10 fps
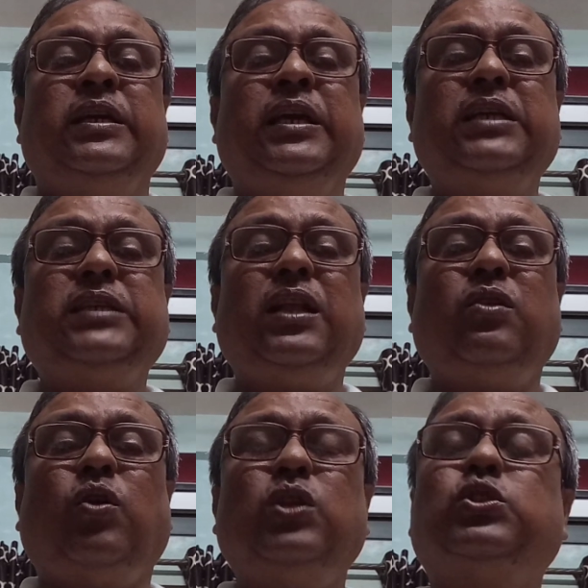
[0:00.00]
He
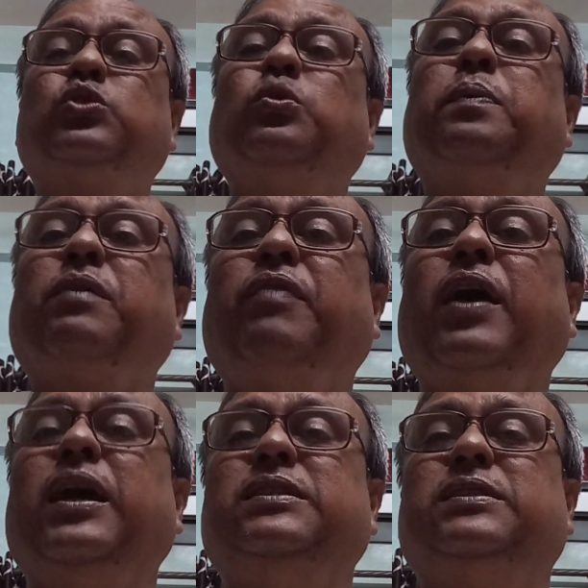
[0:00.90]
shall also
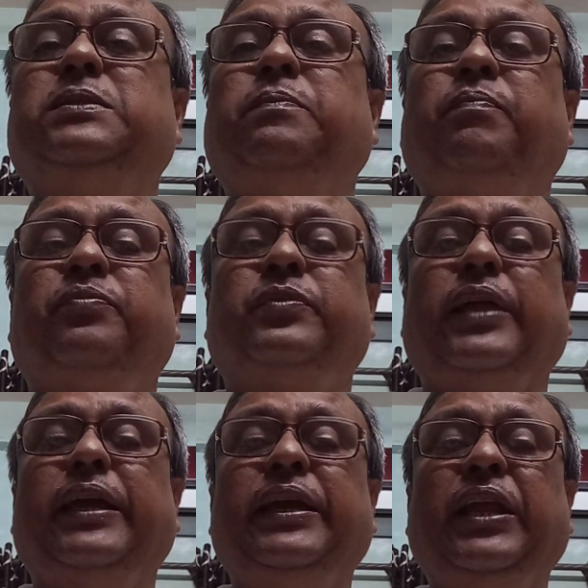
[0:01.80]
supervise
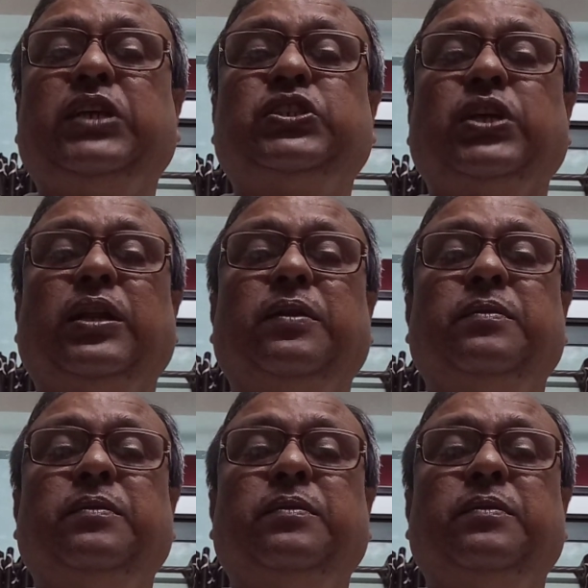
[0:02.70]
the erection